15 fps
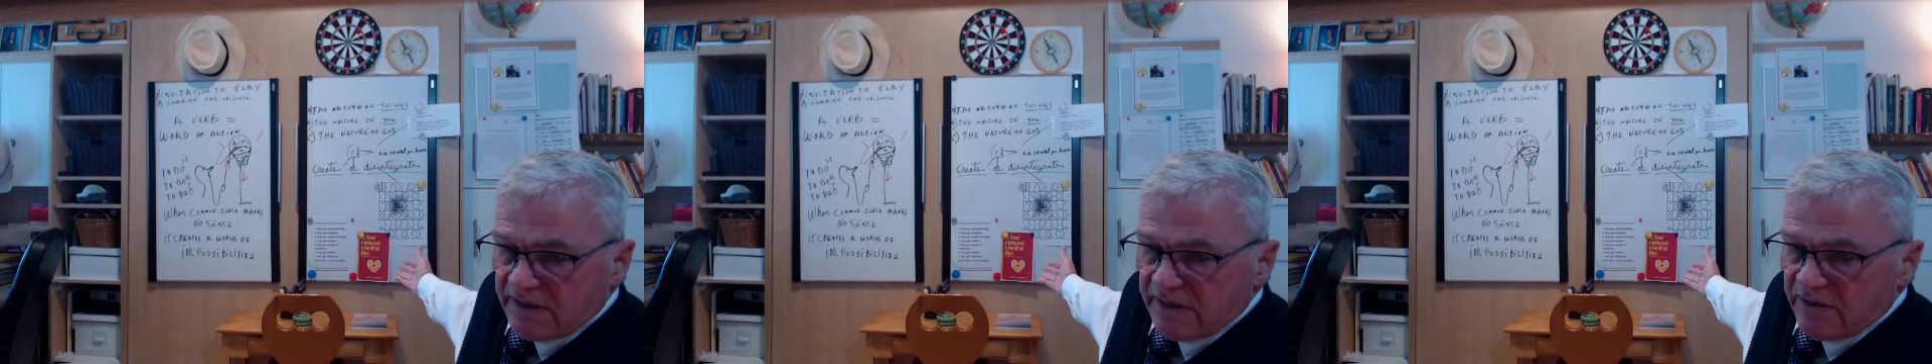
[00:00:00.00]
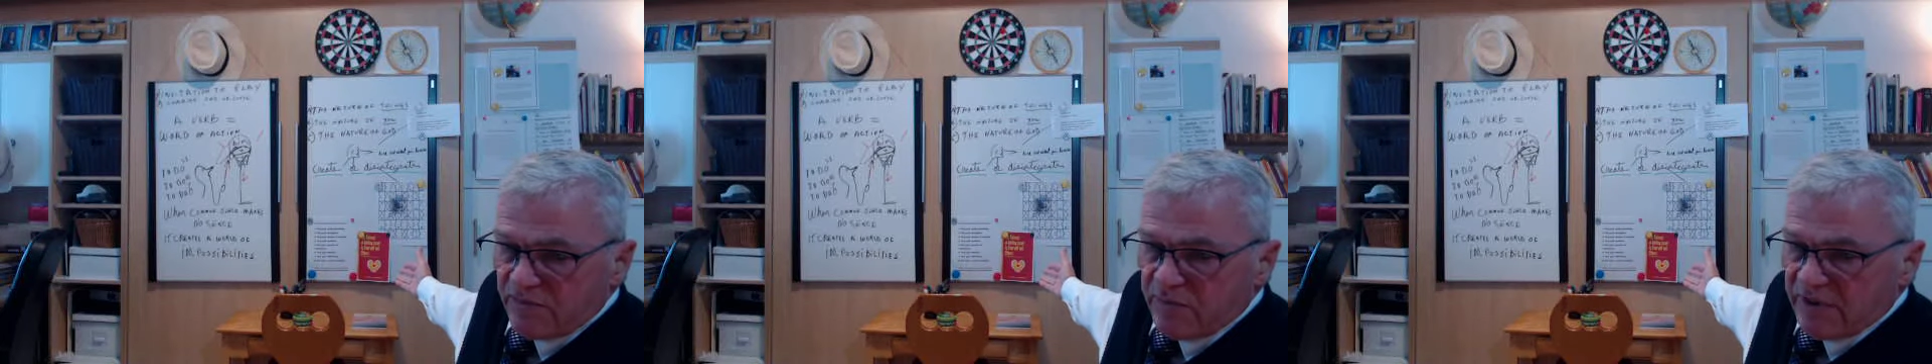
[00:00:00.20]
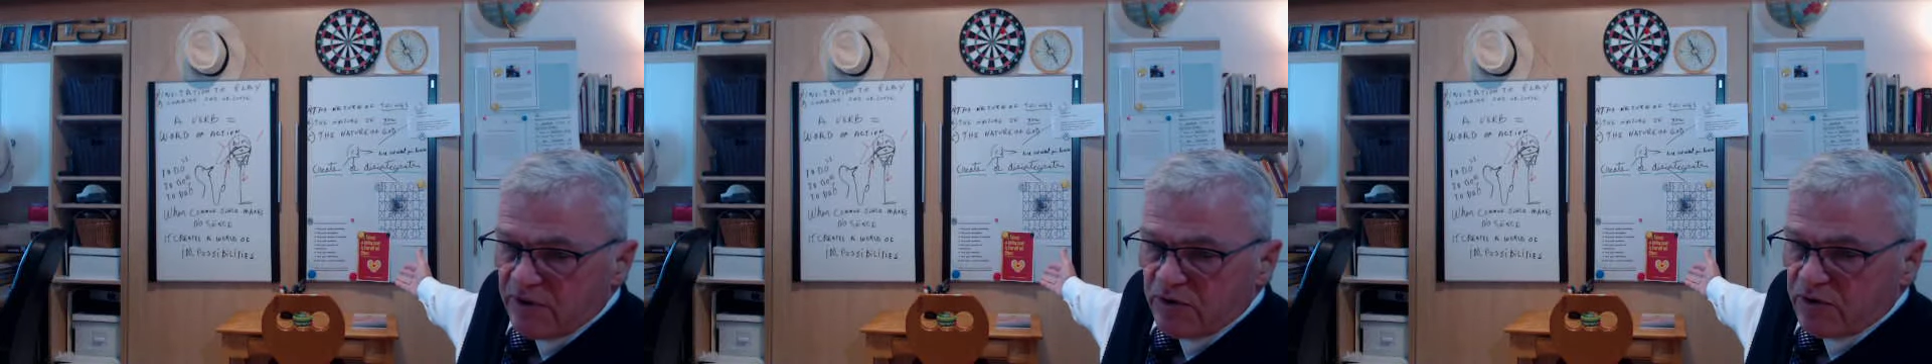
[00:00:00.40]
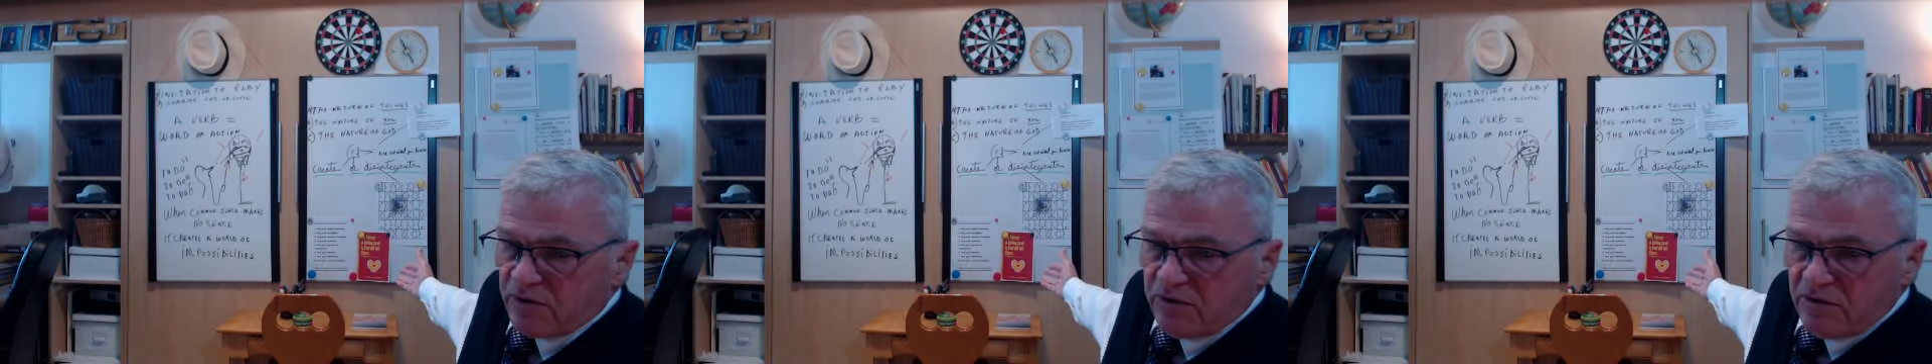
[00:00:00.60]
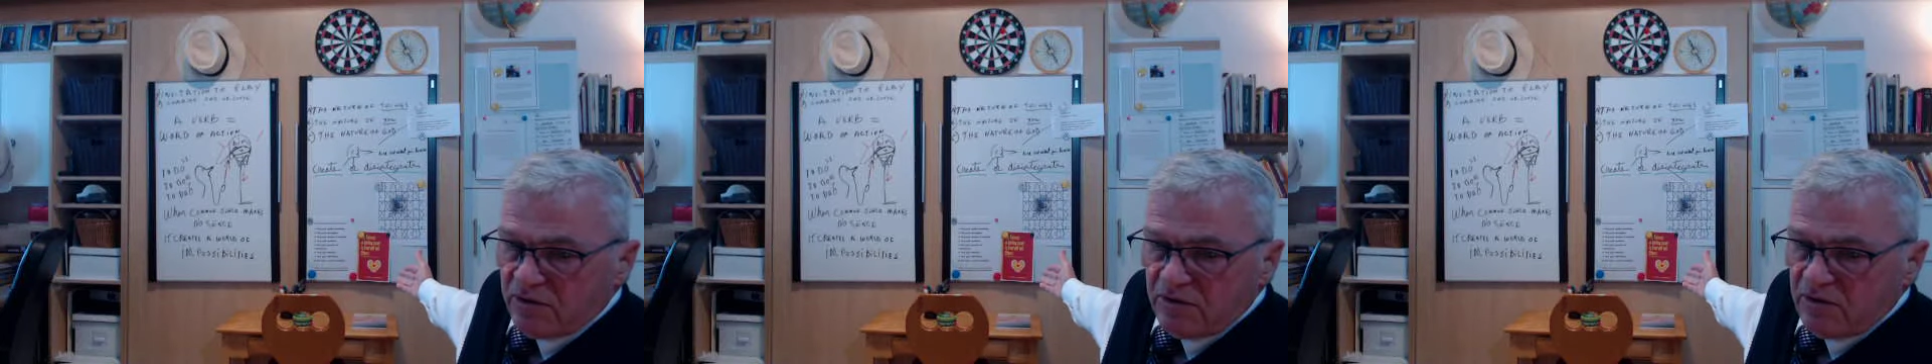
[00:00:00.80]
give me
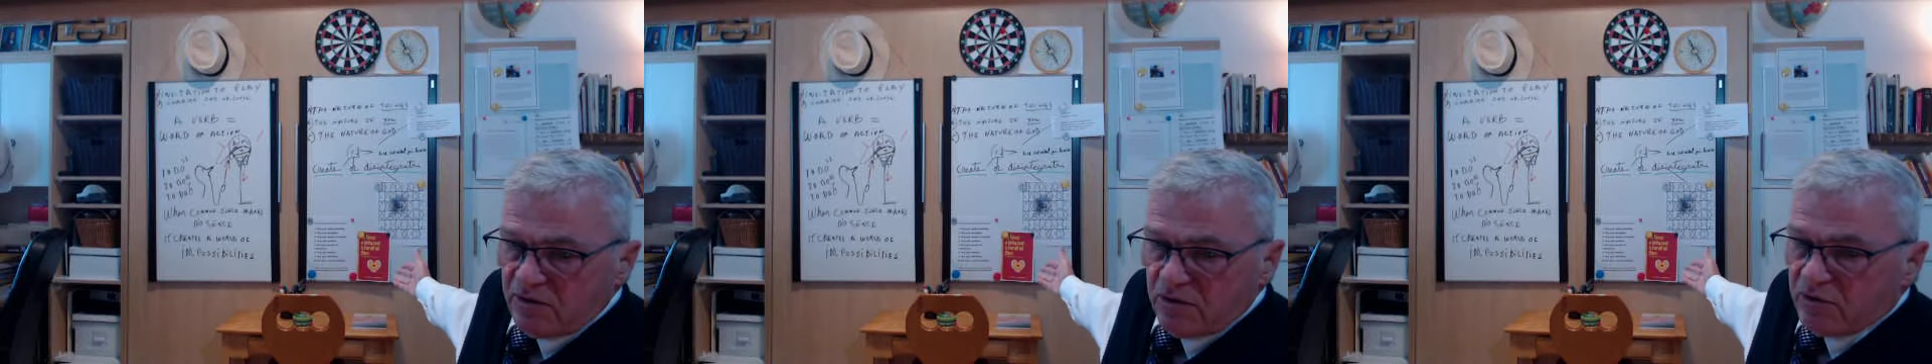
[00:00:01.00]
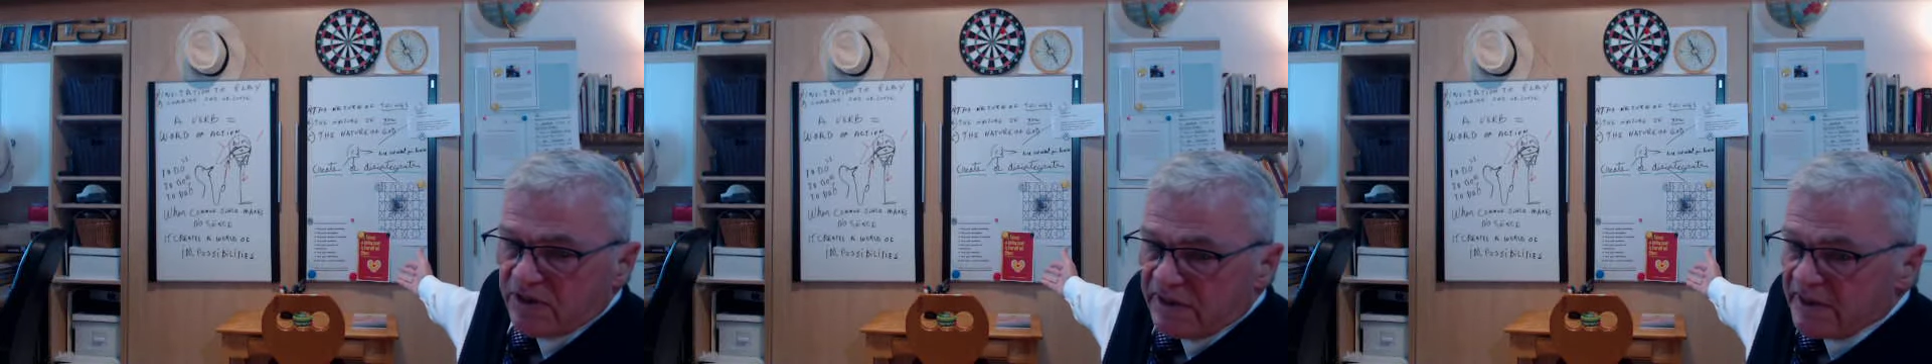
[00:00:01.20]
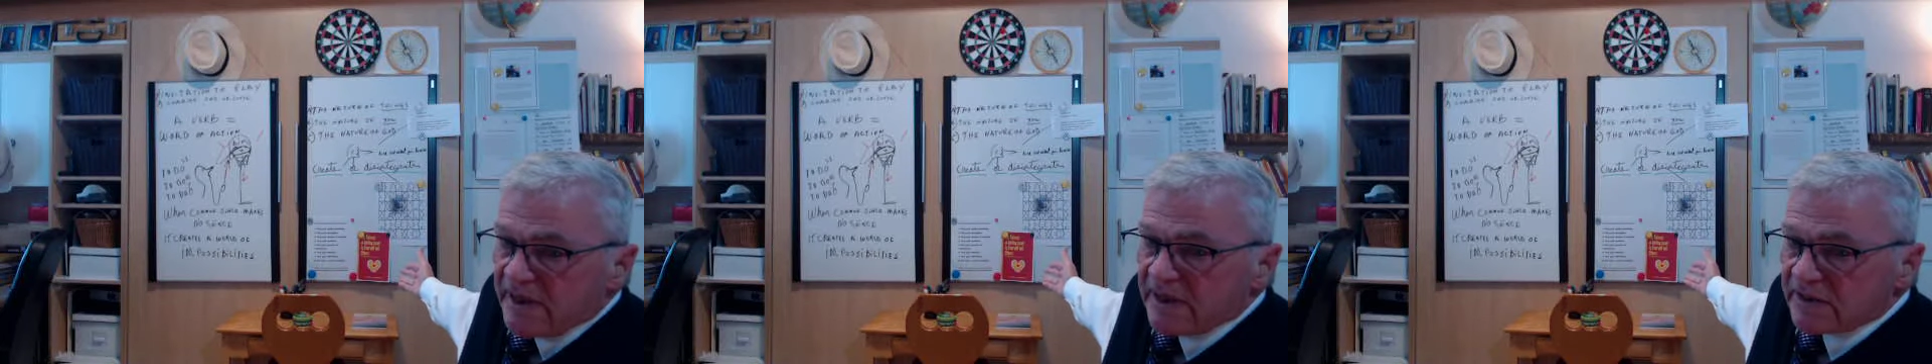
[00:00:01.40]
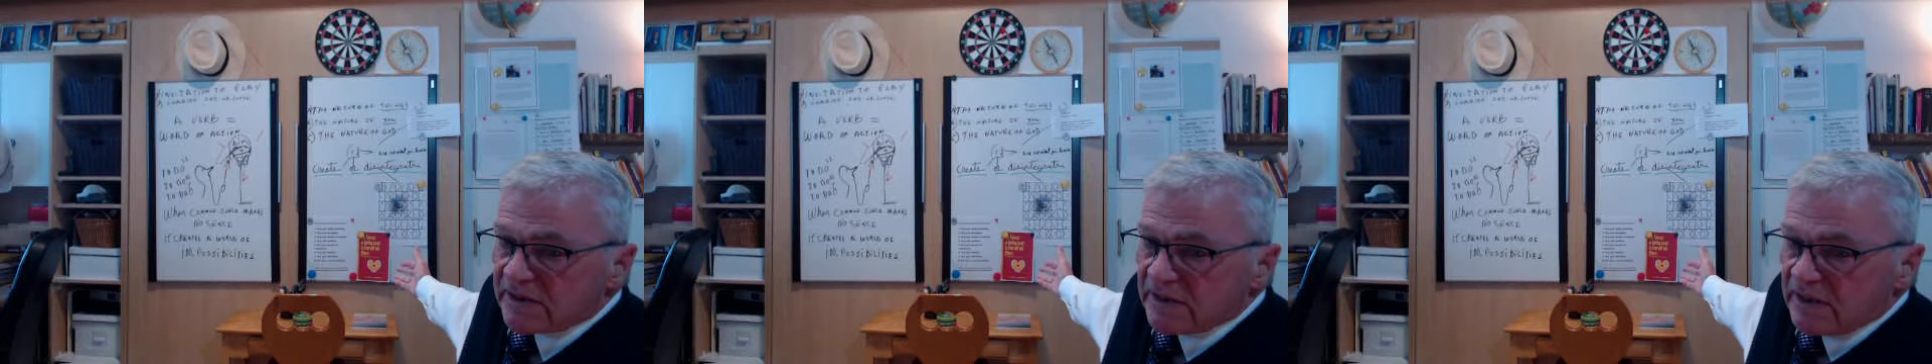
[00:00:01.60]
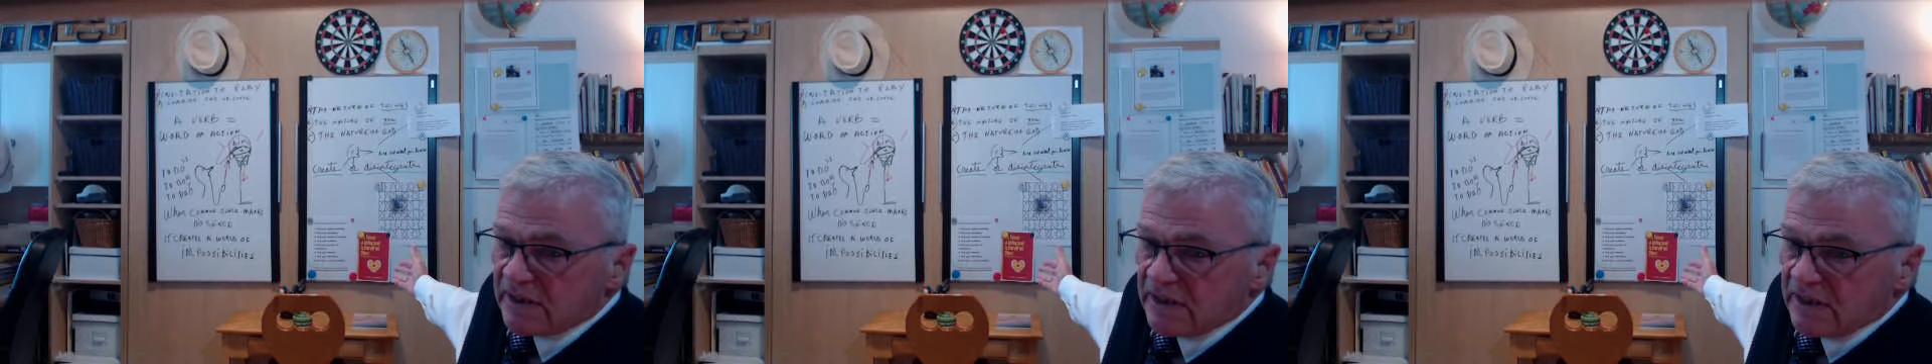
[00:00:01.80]
30 yes.